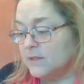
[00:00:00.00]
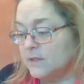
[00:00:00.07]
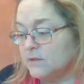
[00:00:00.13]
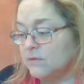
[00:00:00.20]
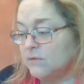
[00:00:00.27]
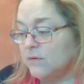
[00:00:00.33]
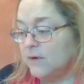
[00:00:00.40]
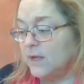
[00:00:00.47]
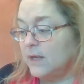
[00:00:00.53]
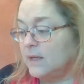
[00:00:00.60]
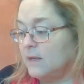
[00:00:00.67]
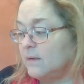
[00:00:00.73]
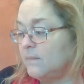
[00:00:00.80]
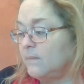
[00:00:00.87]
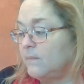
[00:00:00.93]
it's
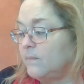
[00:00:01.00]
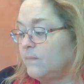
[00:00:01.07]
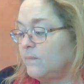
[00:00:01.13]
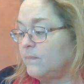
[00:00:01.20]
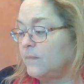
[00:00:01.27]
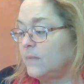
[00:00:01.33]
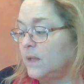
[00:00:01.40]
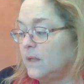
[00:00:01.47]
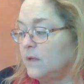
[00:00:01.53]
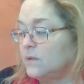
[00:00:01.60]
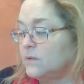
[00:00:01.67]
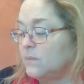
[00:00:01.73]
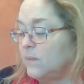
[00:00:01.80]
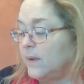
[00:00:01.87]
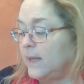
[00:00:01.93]
created in
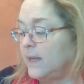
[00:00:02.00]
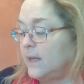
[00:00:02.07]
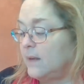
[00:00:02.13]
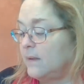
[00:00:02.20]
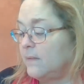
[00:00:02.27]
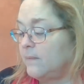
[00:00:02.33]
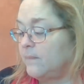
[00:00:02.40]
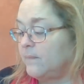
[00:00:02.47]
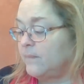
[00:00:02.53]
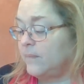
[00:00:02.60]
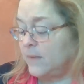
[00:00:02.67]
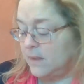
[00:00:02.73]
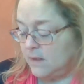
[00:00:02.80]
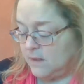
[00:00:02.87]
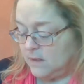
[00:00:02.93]
its wake,
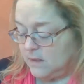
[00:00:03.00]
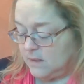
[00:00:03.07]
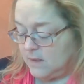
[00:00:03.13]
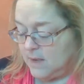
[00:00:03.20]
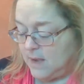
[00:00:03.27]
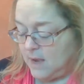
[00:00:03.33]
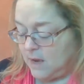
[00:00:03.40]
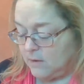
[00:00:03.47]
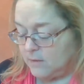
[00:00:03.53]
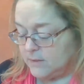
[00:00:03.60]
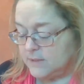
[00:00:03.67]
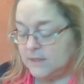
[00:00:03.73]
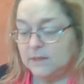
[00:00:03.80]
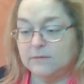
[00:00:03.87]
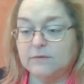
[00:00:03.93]
how
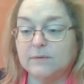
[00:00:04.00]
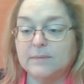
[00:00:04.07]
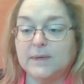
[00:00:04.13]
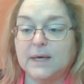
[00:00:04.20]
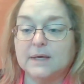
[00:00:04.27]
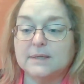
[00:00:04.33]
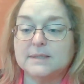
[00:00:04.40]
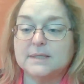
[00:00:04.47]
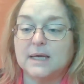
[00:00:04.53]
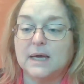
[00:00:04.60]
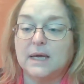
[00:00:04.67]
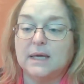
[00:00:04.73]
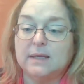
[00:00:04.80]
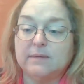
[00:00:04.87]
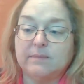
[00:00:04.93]
it's seen from the
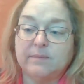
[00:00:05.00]
outside.